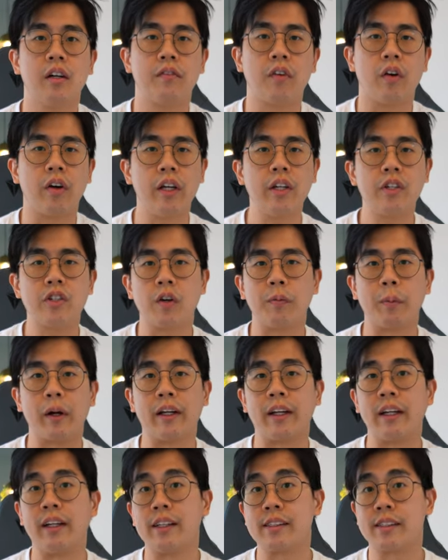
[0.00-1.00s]
For each of my
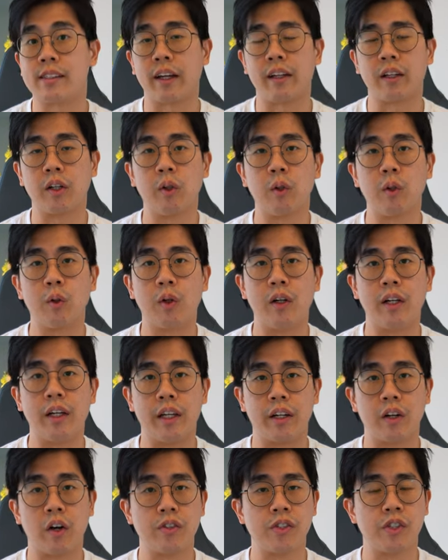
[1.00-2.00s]
cleaning cycle,
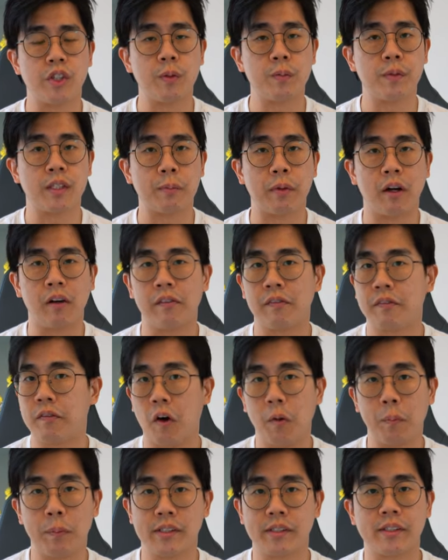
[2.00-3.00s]
it consumes about
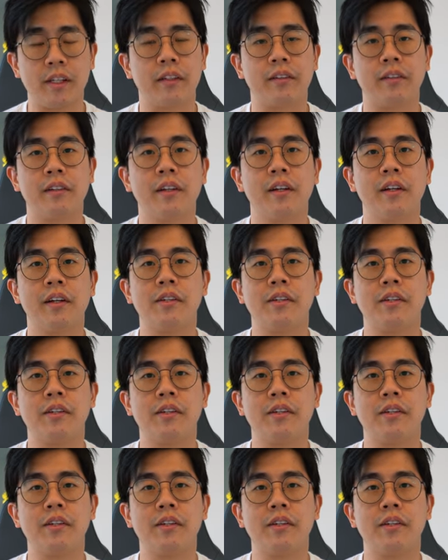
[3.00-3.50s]
four percent.